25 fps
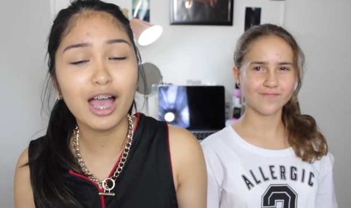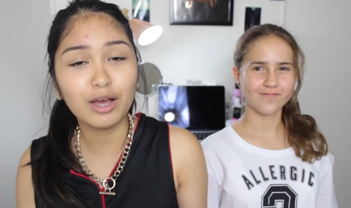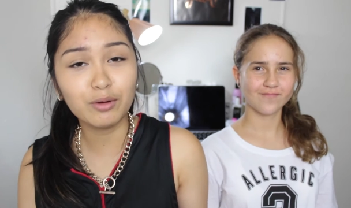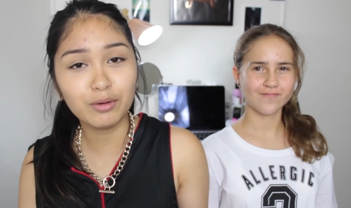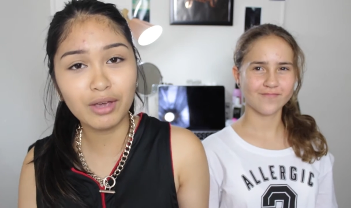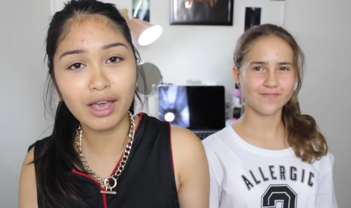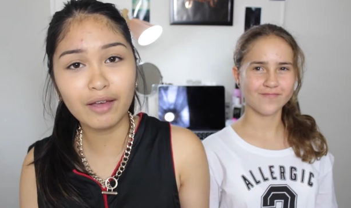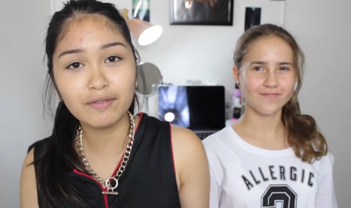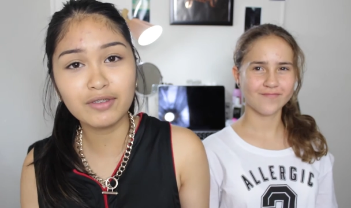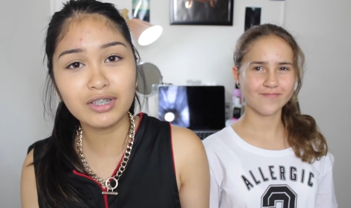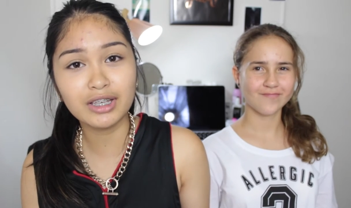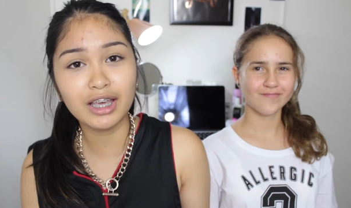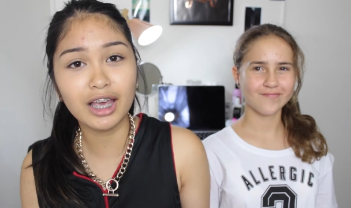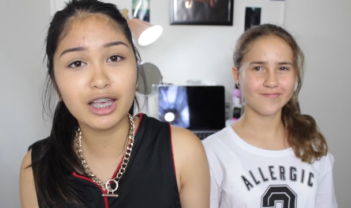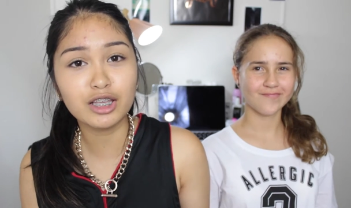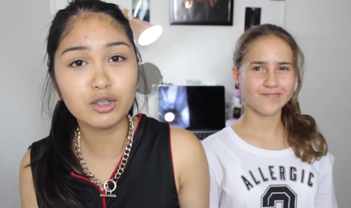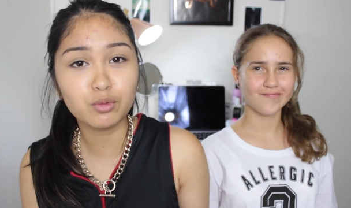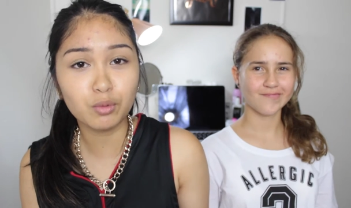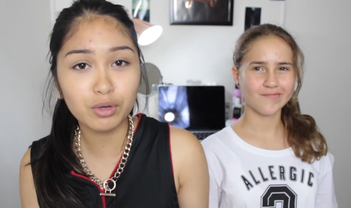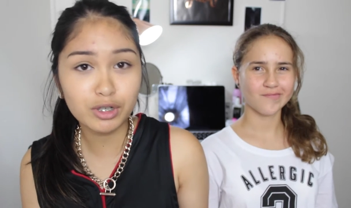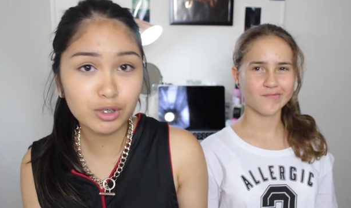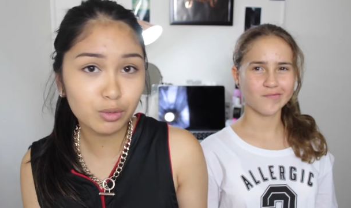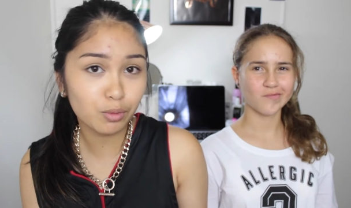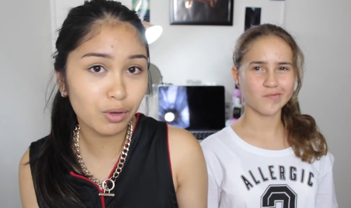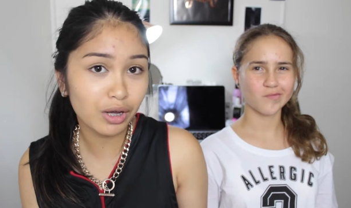Speaker 1: and we have to
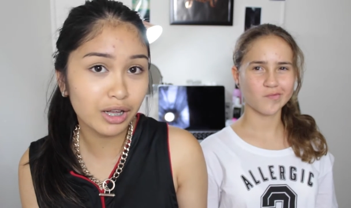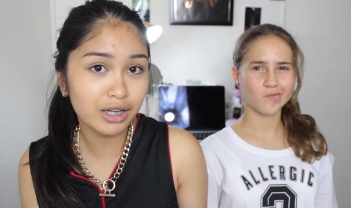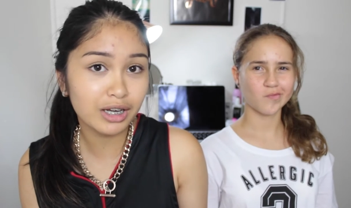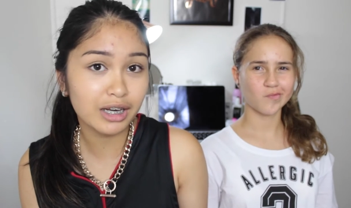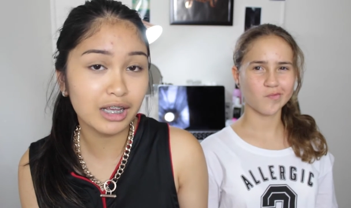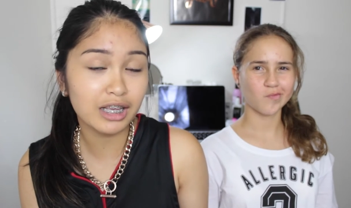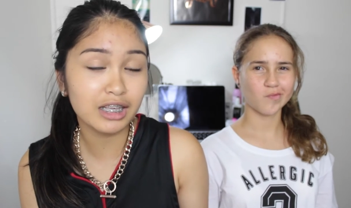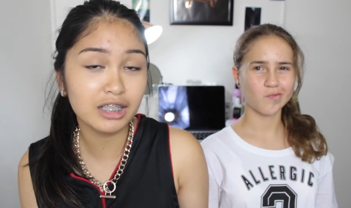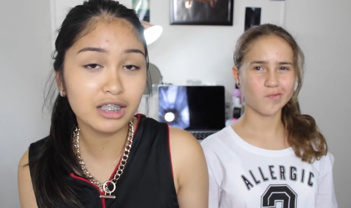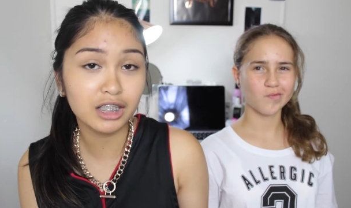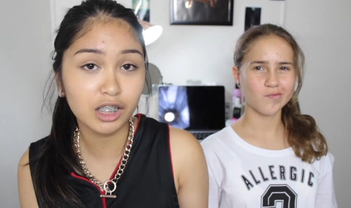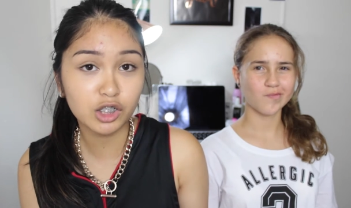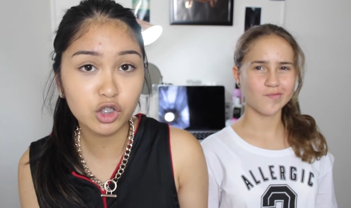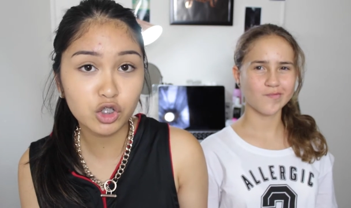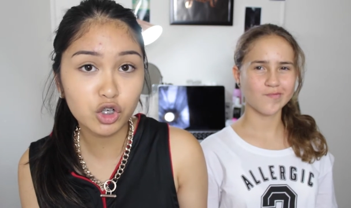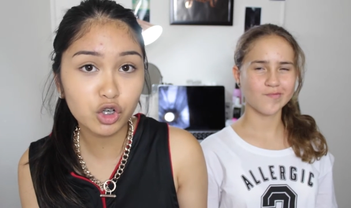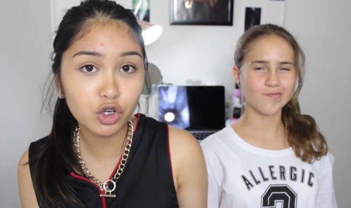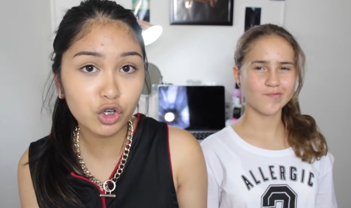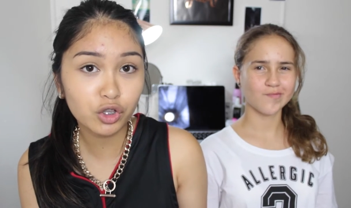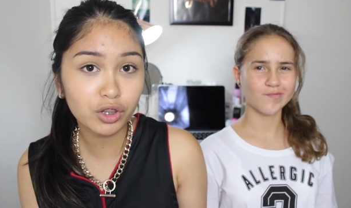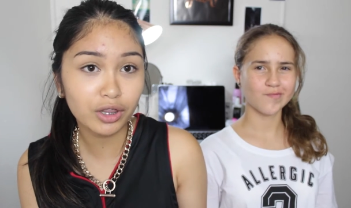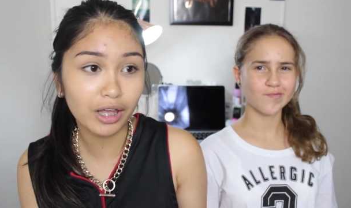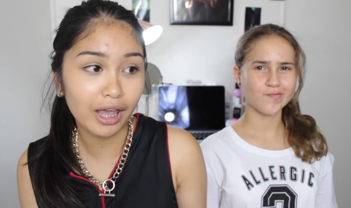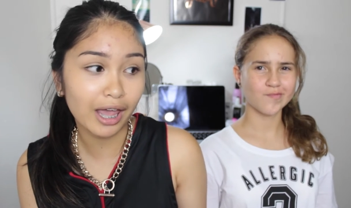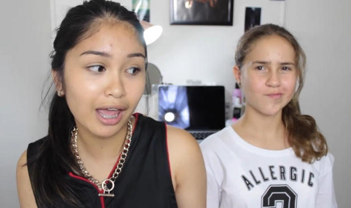guess which one is the
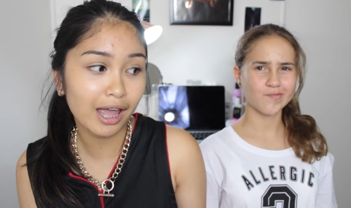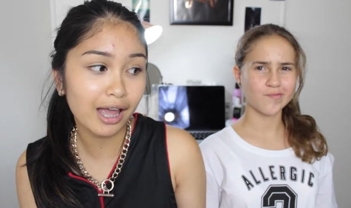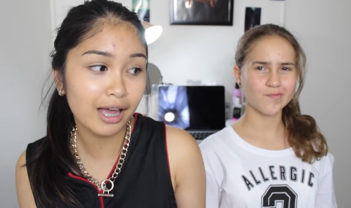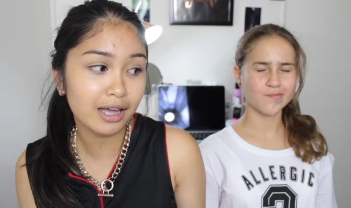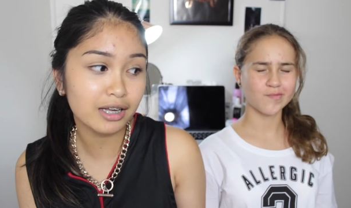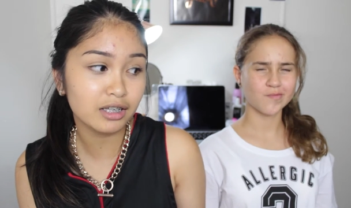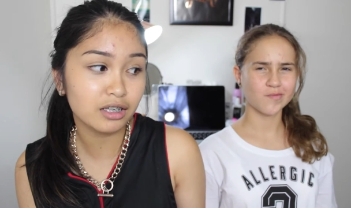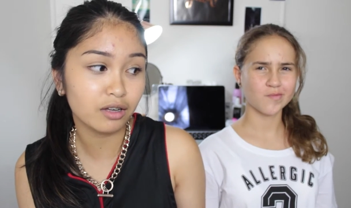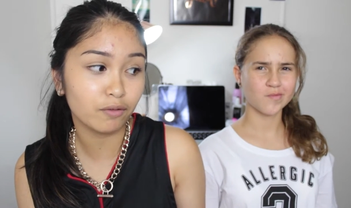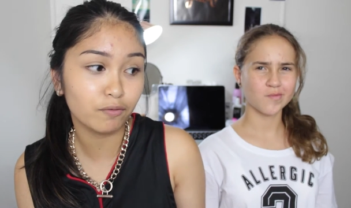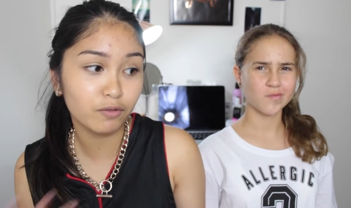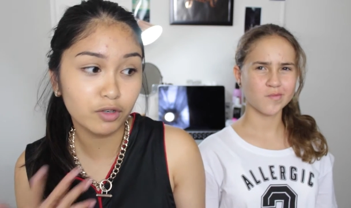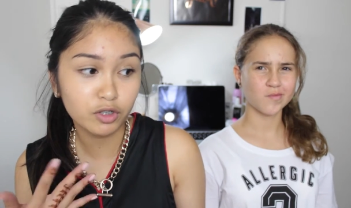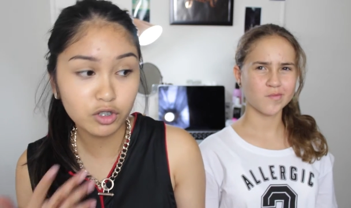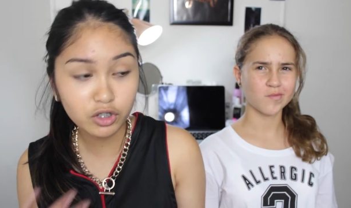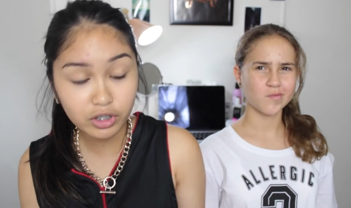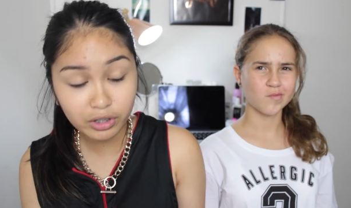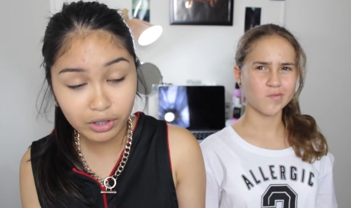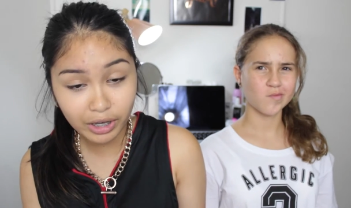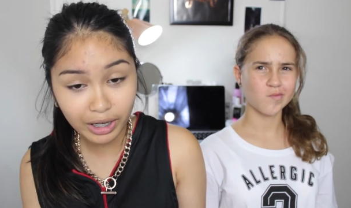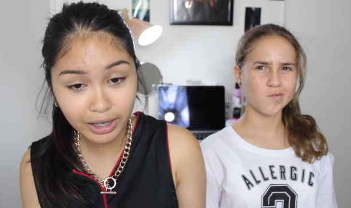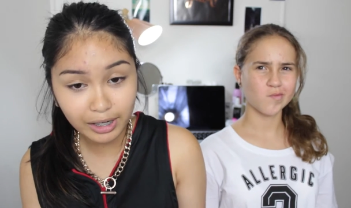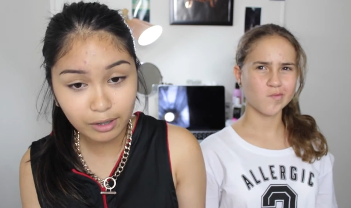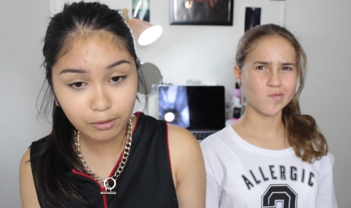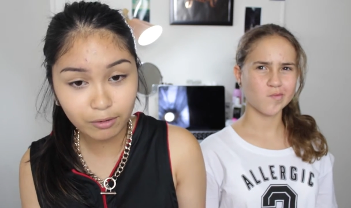truth and if you
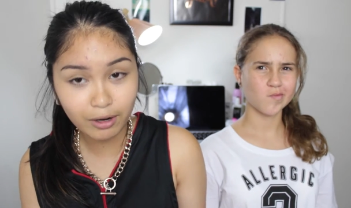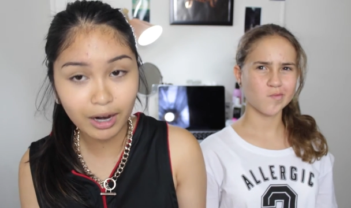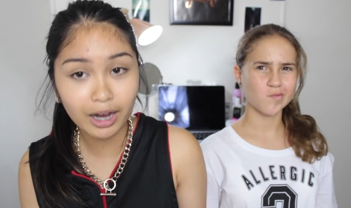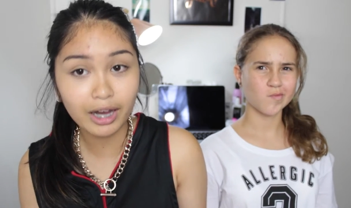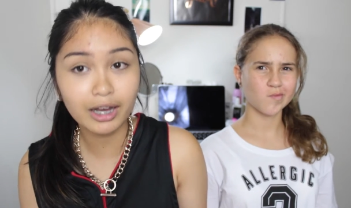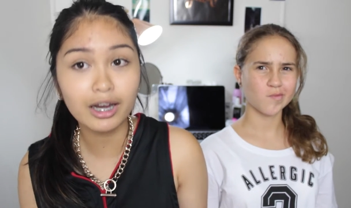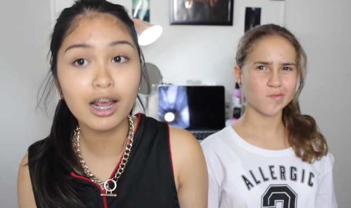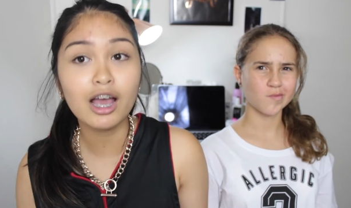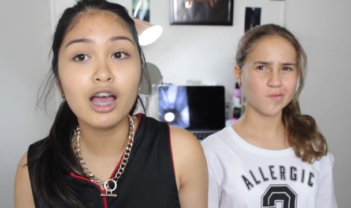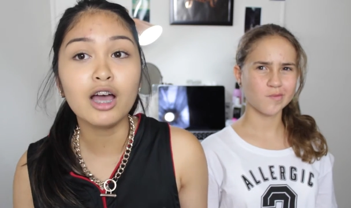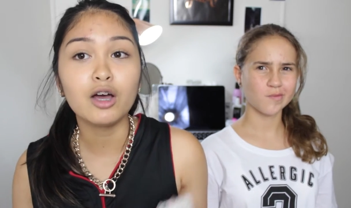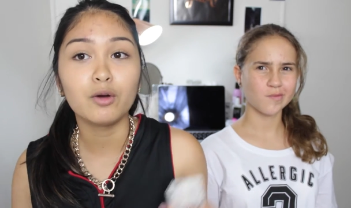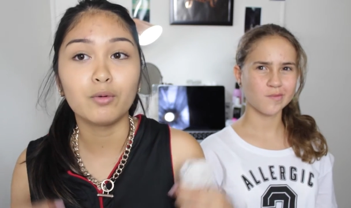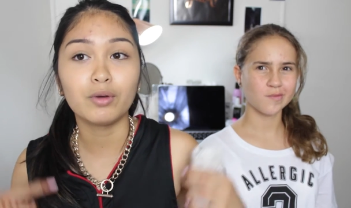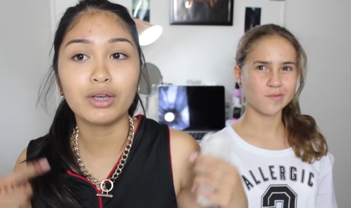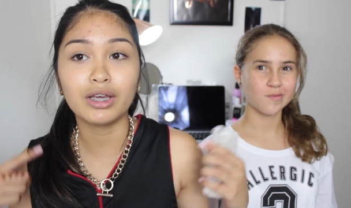do get it right